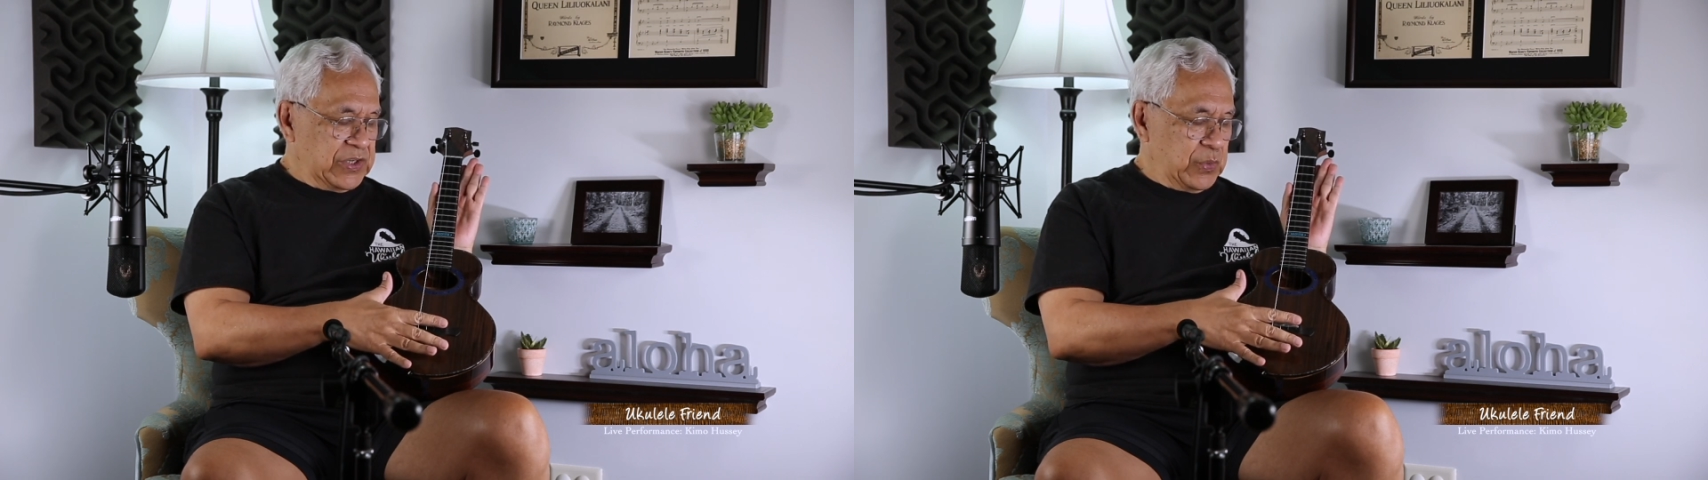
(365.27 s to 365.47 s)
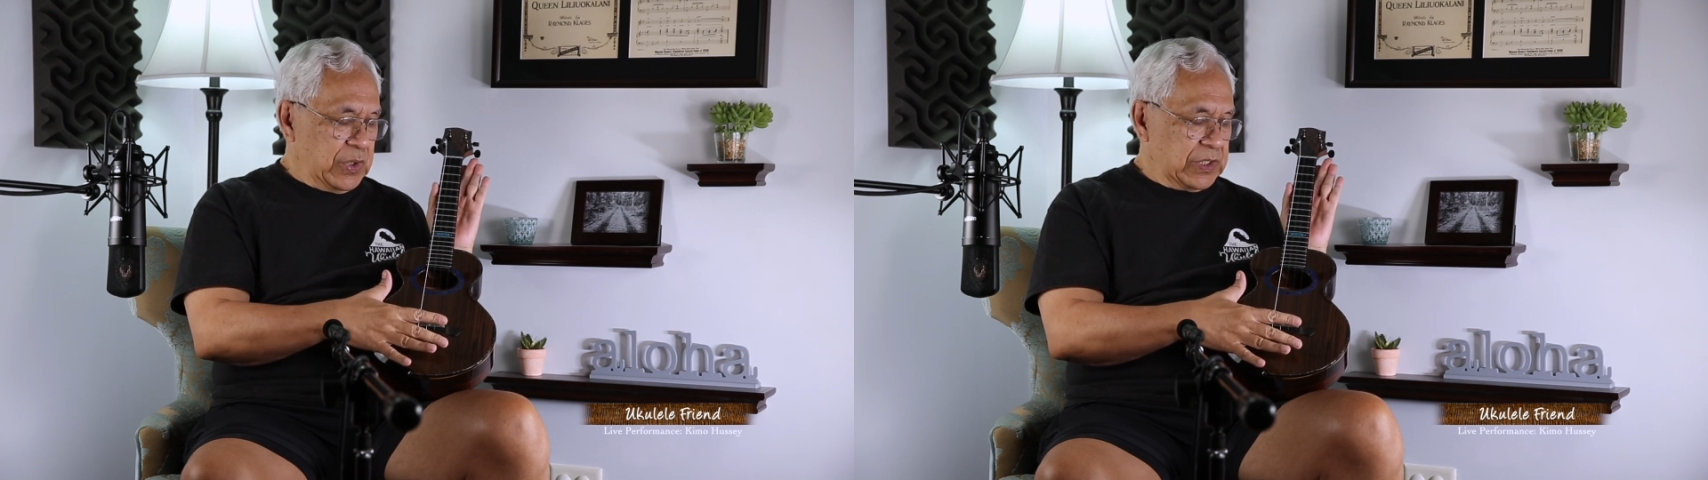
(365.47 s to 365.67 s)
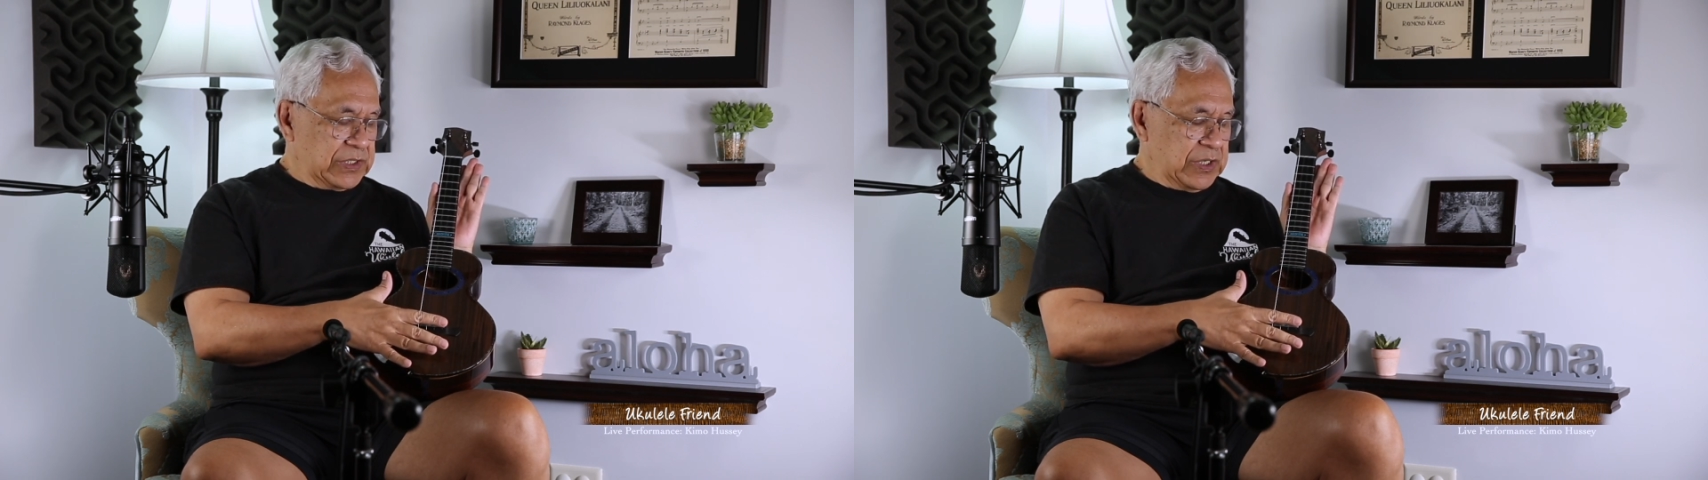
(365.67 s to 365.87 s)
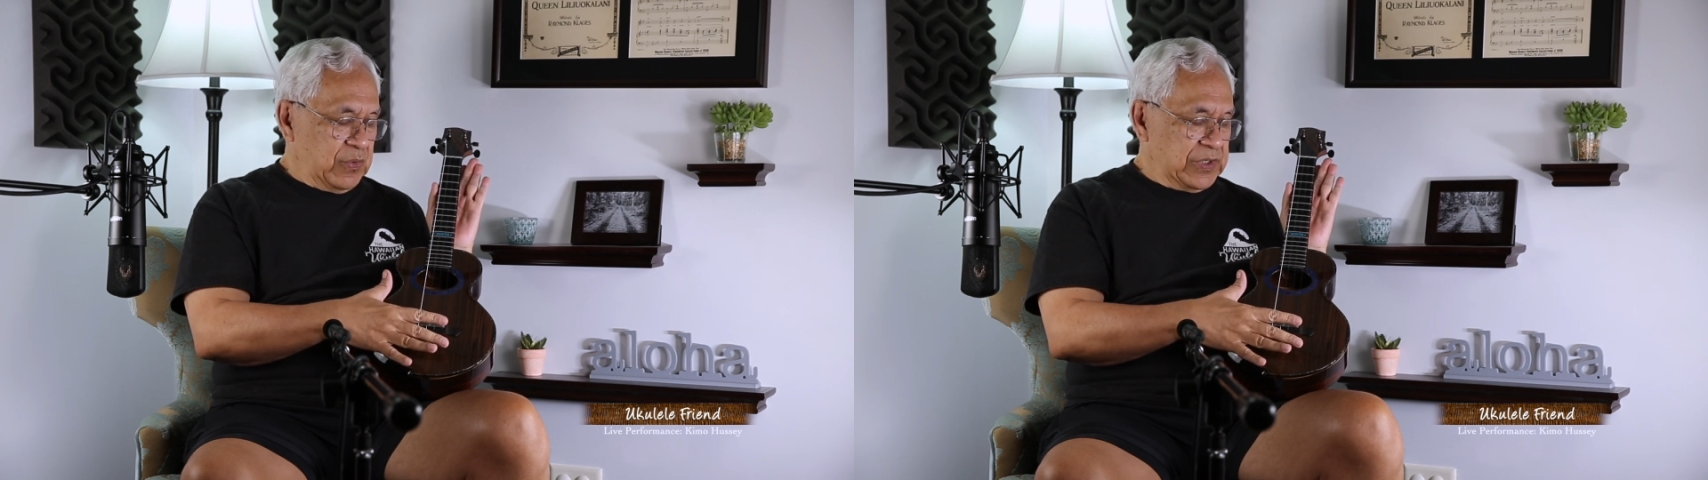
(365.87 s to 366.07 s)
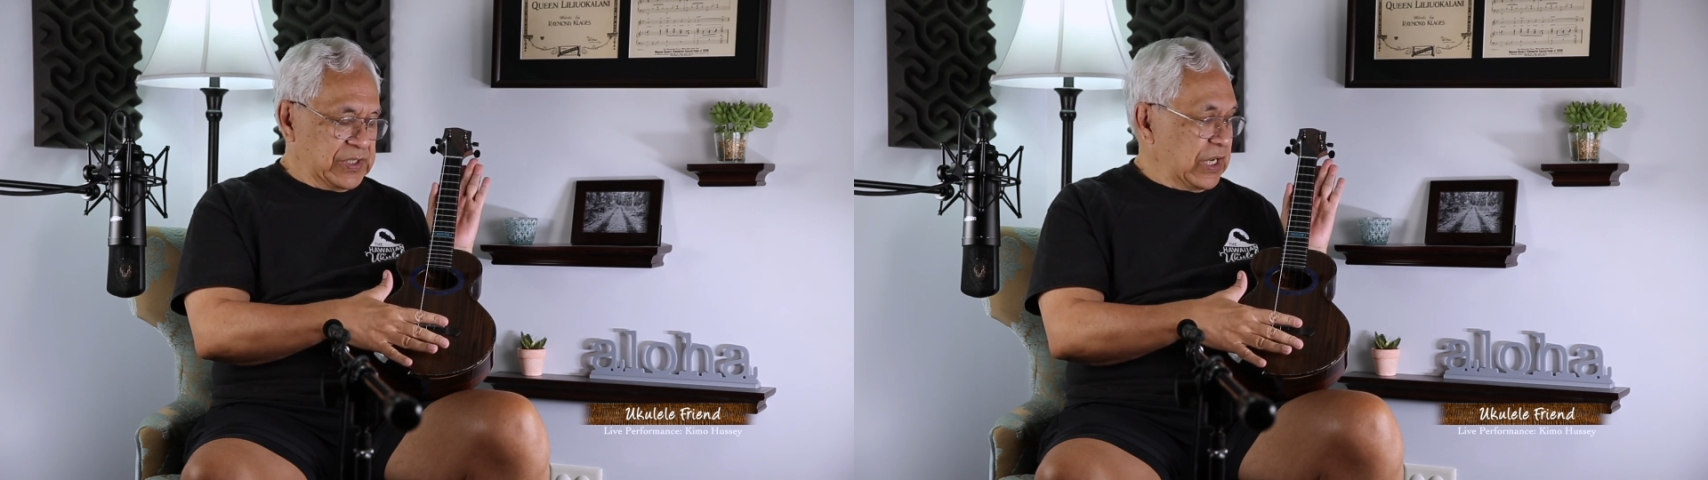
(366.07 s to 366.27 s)
is what
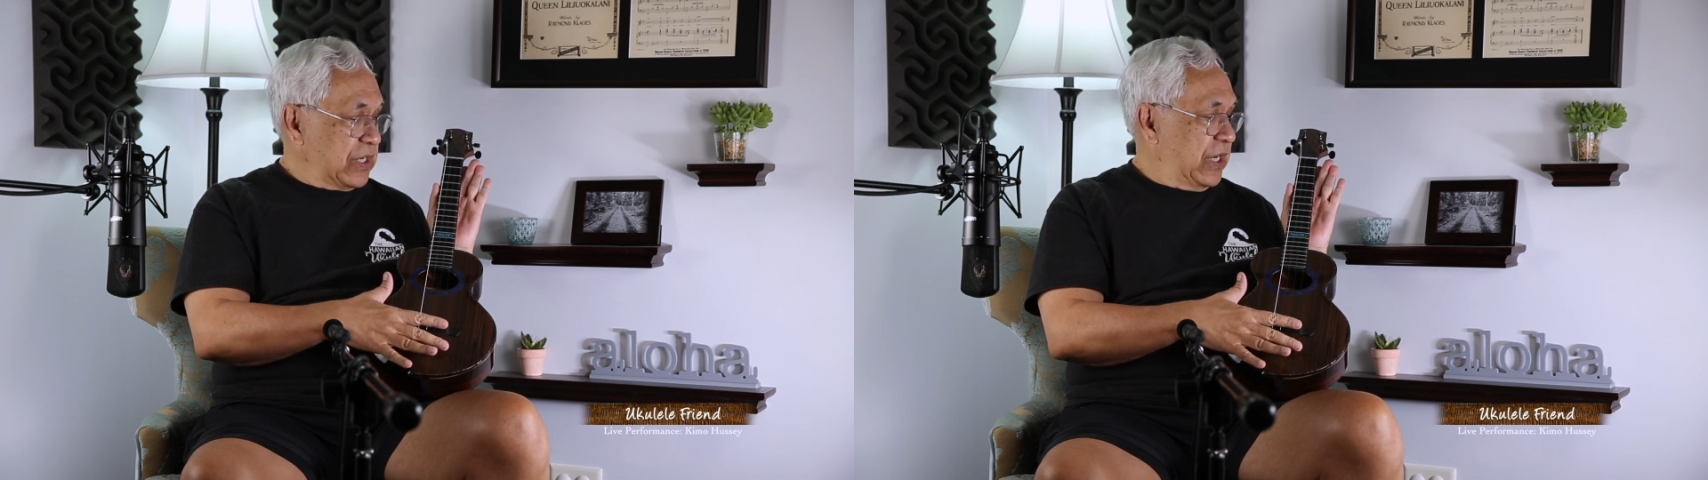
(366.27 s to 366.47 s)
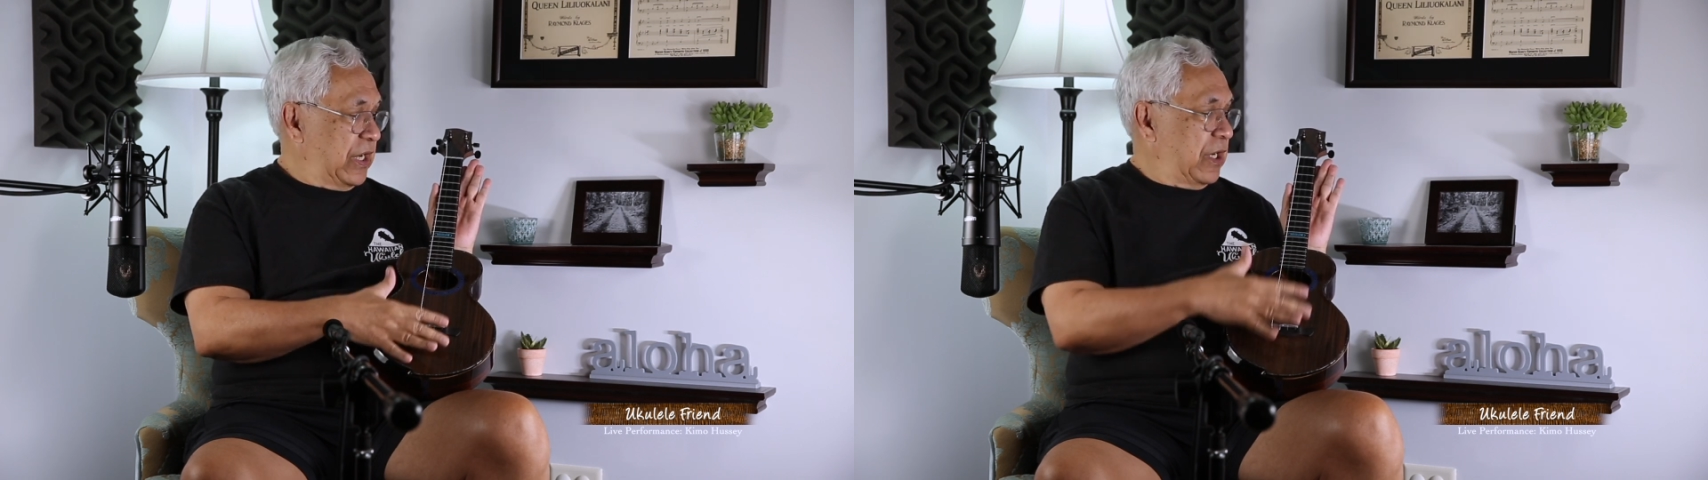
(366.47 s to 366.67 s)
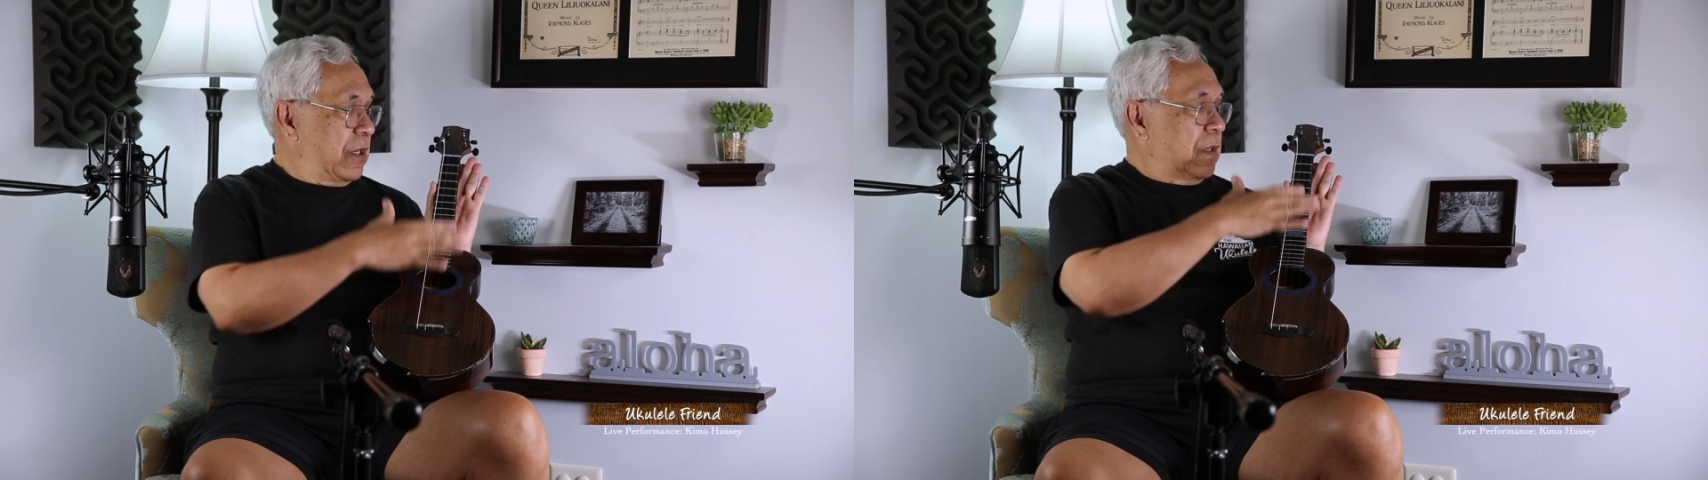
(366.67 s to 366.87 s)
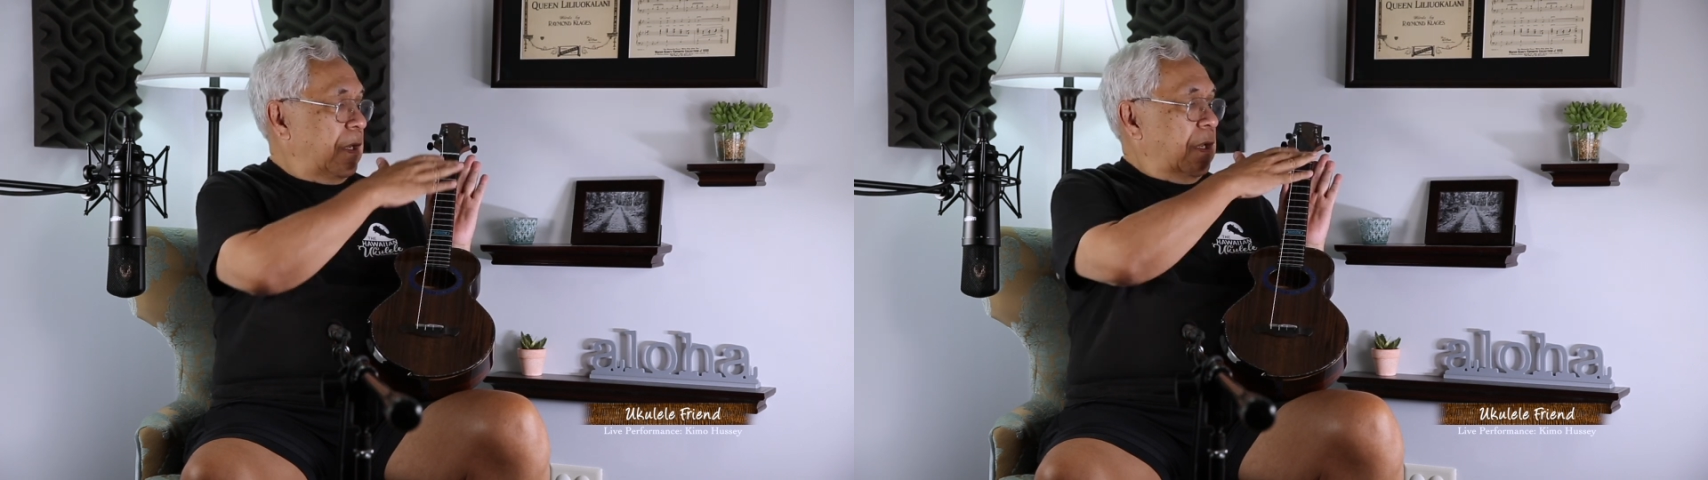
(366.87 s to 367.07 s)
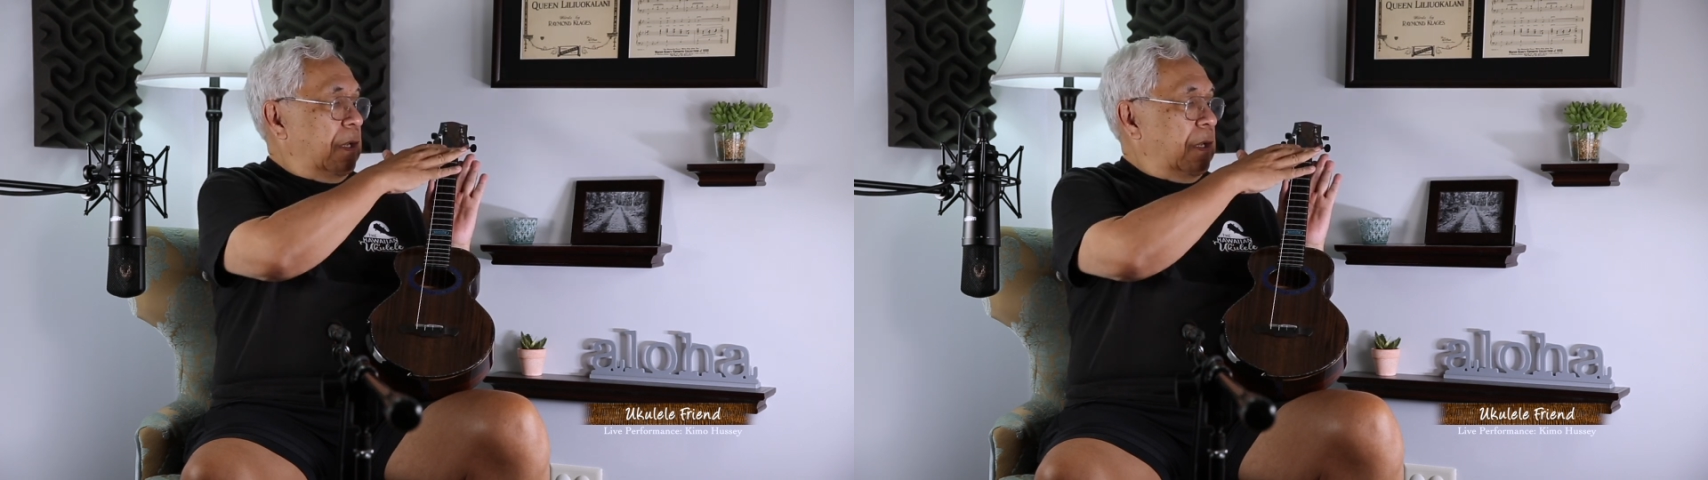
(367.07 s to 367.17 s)
was done here